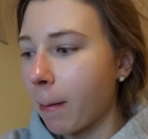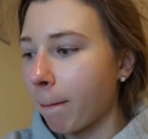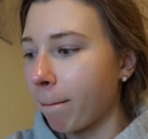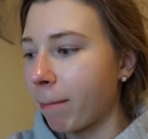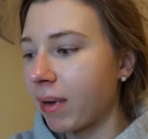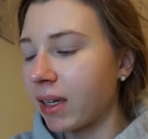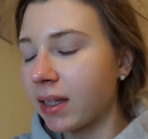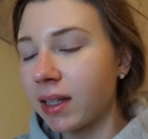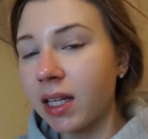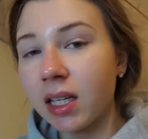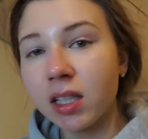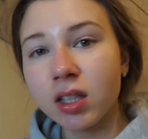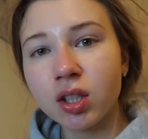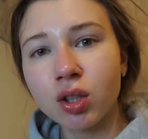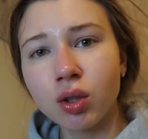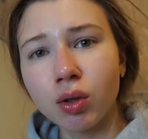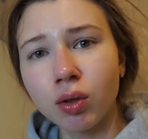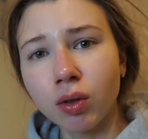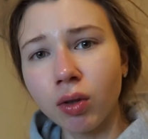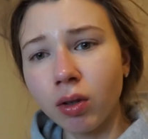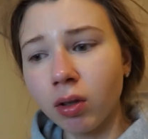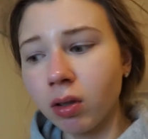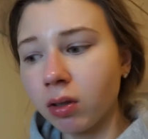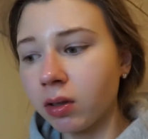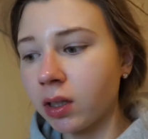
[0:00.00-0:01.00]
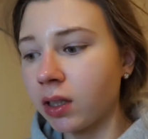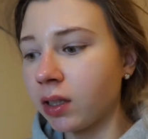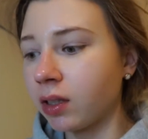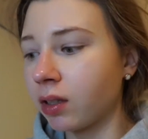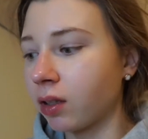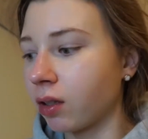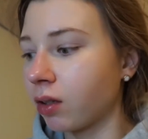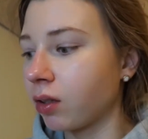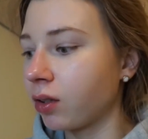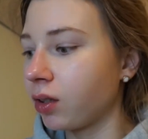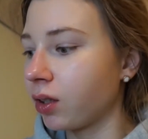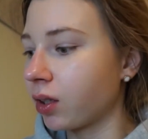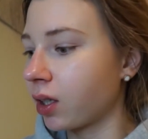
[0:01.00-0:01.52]
But that's cool, you
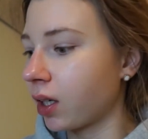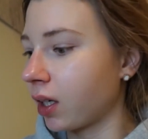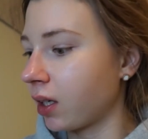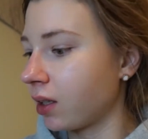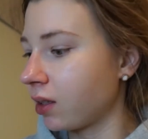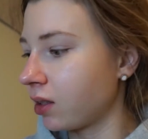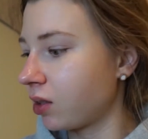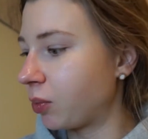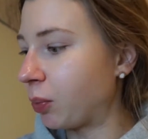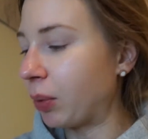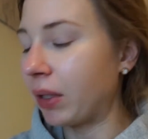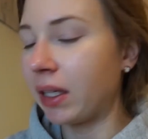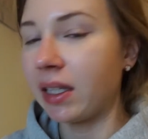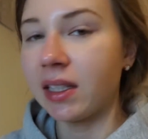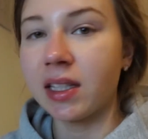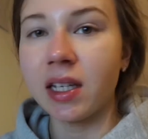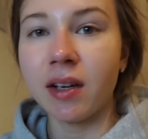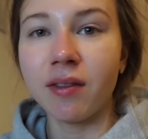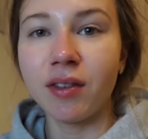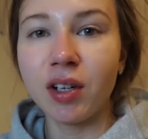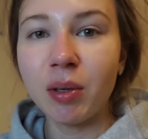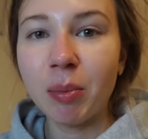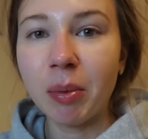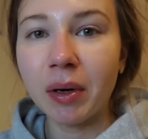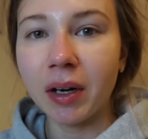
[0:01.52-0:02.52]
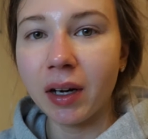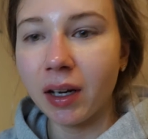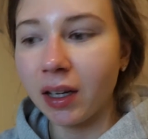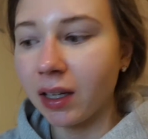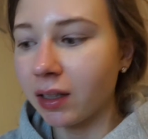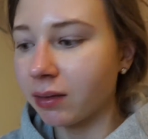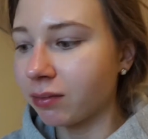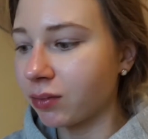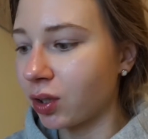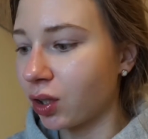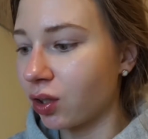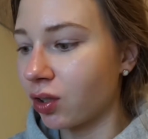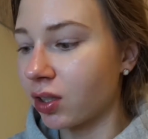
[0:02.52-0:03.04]
know, you can't please everybody.
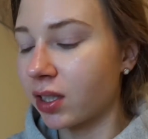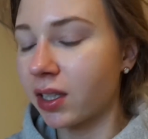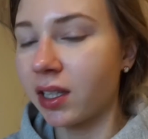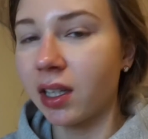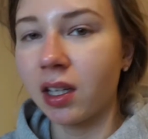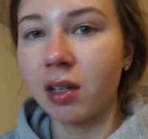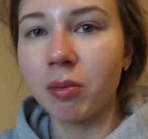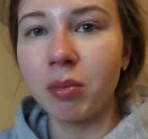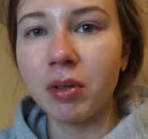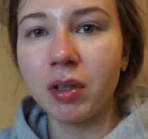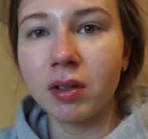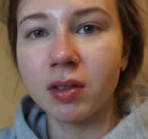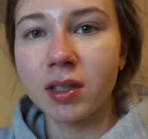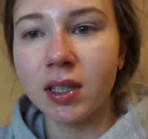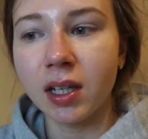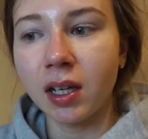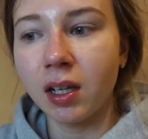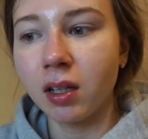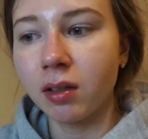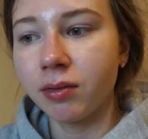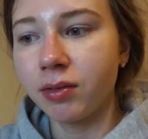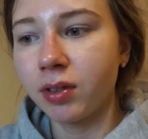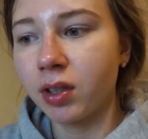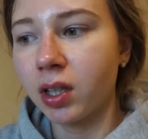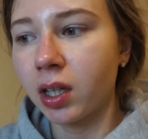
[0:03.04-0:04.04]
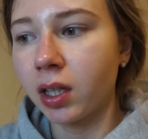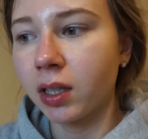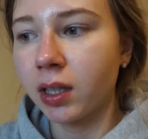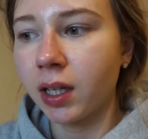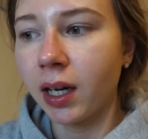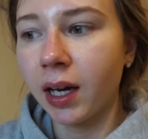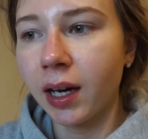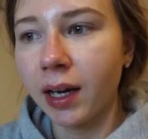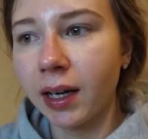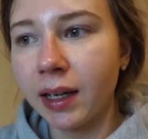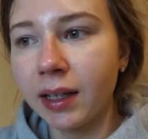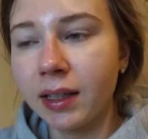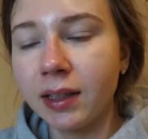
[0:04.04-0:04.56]
You just gotta be yourself, you can't
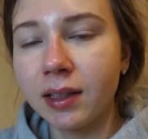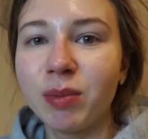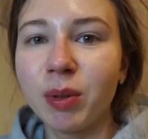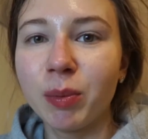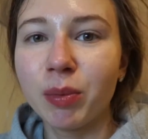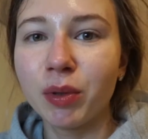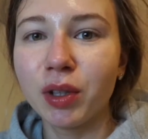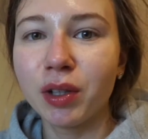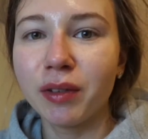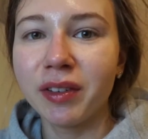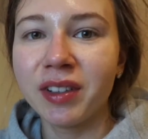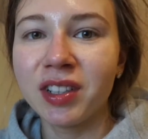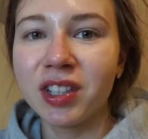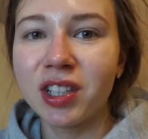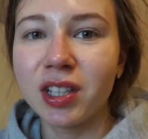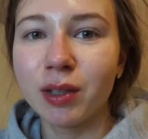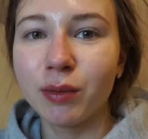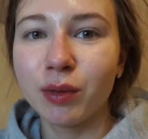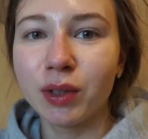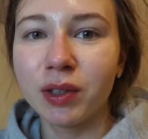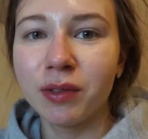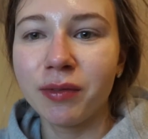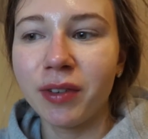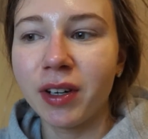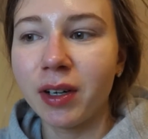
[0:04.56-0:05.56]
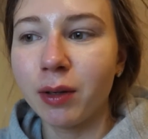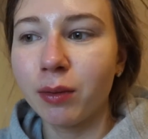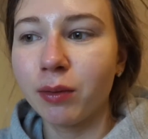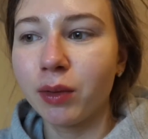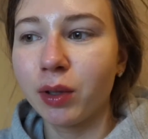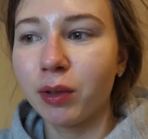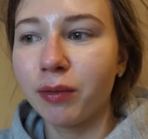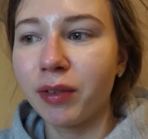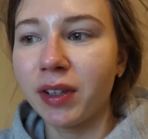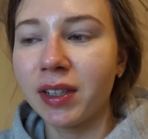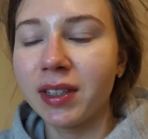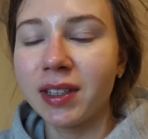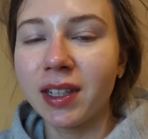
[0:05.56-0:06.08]
hide. People eventually
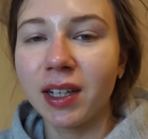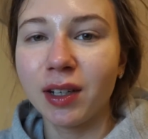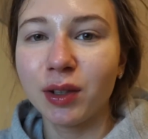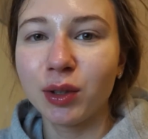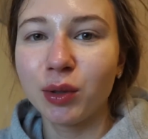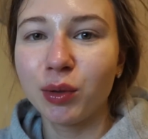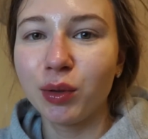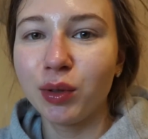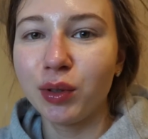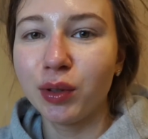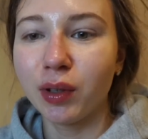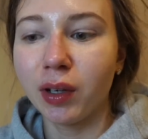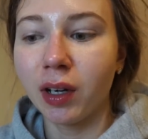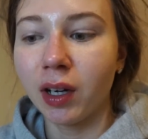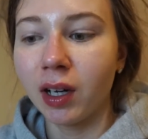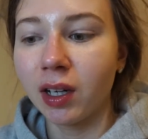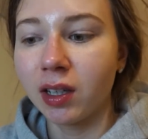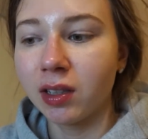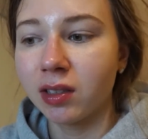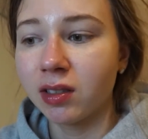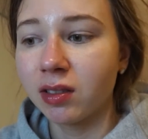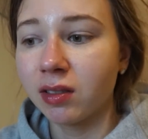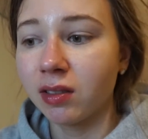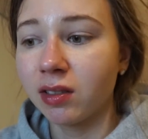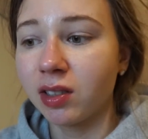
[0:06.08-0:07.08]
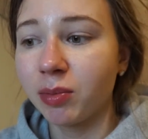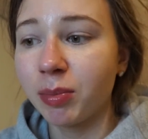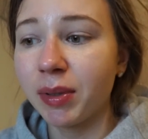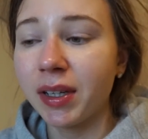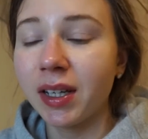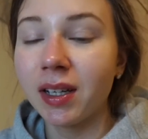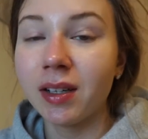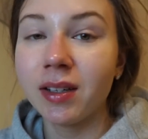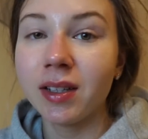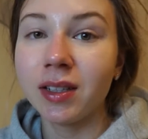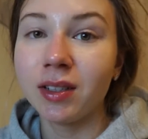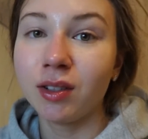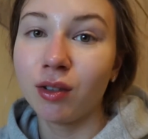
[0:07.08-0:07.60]
will find out who you are, so it's
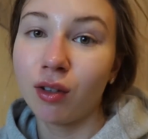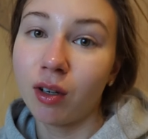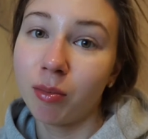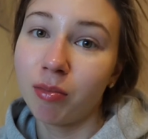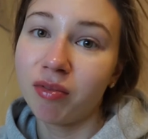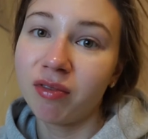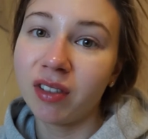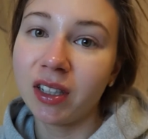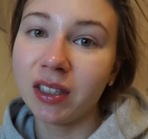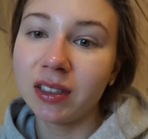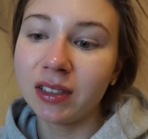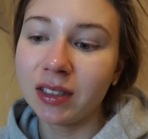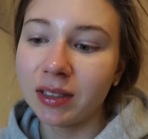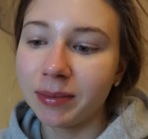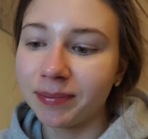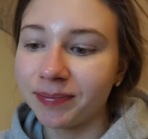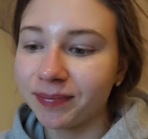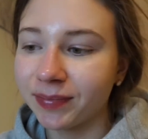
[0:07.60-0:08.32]
better they know up front.